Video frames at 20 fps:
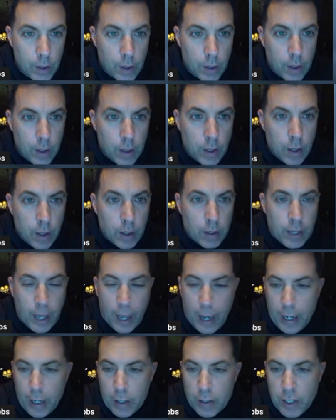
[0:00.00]
Okay, here's an
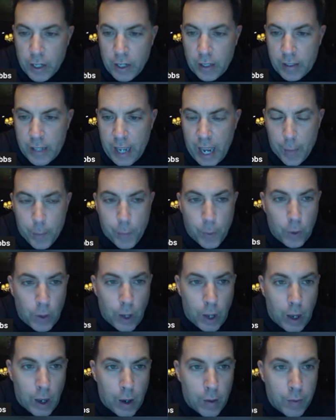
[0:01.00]
example
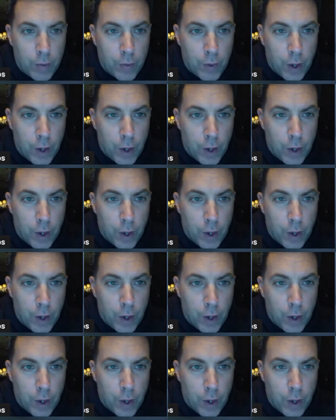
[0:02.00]
of uh, the